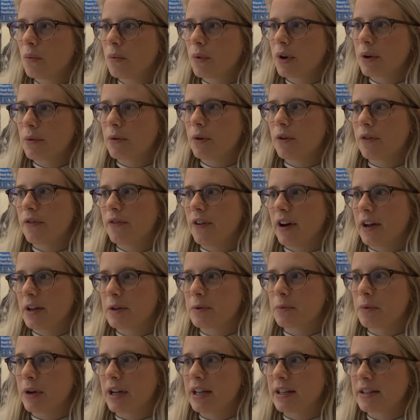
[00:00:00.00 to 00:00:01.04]
we will
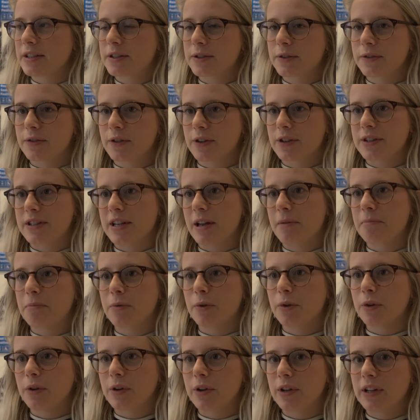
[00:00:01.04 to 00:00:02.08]
find ways to, for
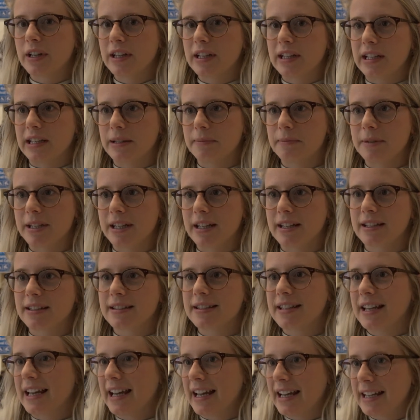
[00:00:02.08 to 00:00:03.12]
example,
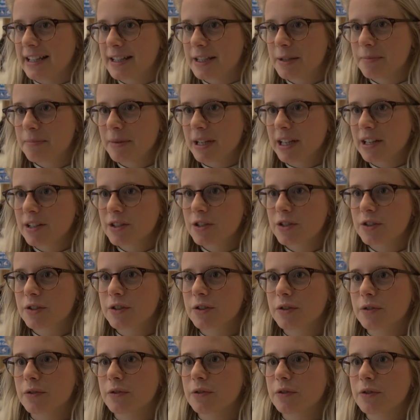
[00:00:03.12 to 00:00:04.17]
eliminate hate speech,
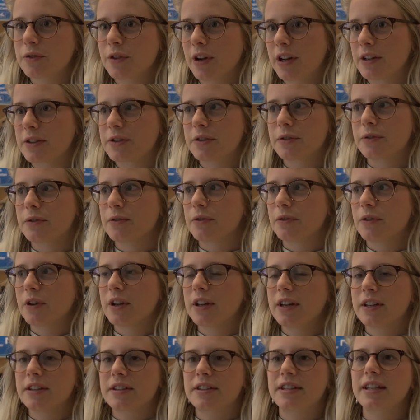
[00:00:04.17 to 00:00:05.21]
to try to
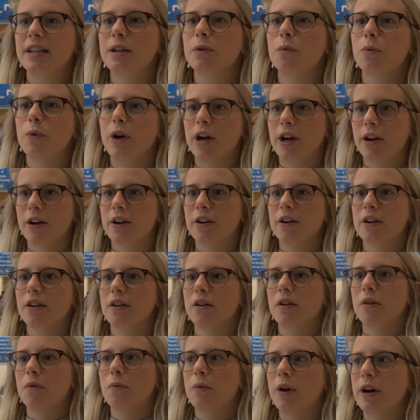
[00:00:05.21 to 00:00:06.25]
see
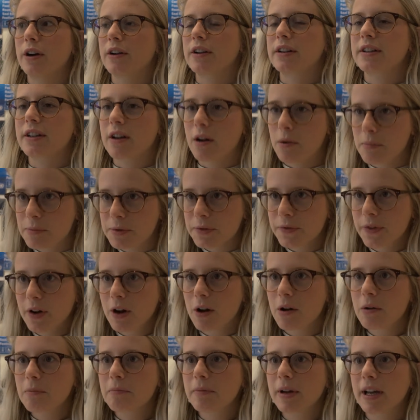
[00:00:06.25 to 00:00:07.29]
where it comes
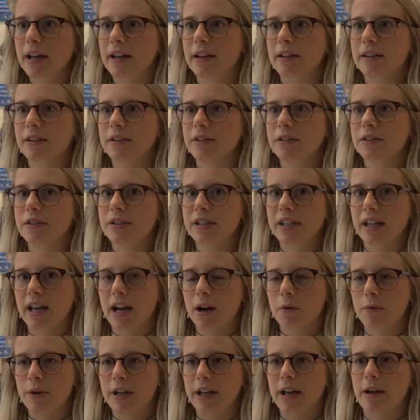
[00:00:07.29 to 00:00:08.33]
from and see
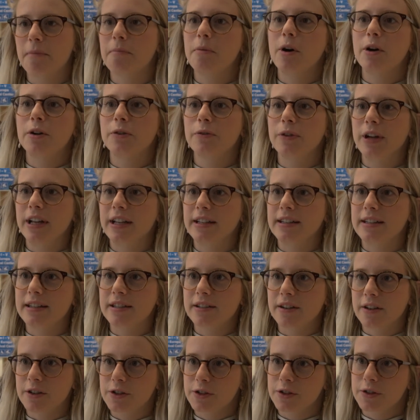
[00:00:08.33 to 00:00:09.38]
how we can moderate
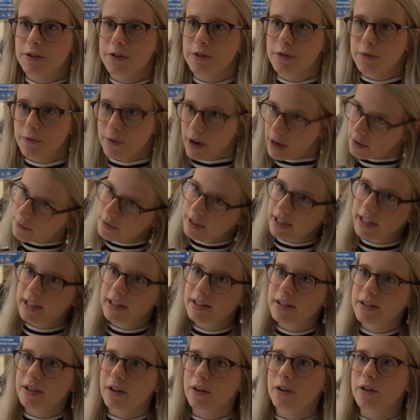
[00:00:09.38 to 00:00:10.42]
discussions around
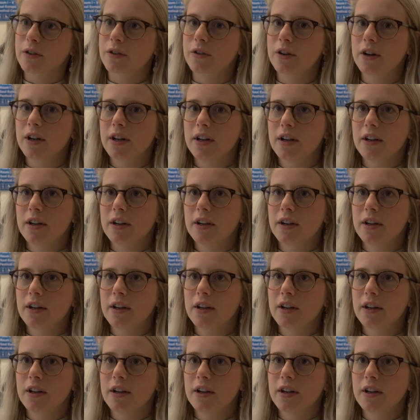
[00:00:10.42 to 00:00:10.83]
it. So,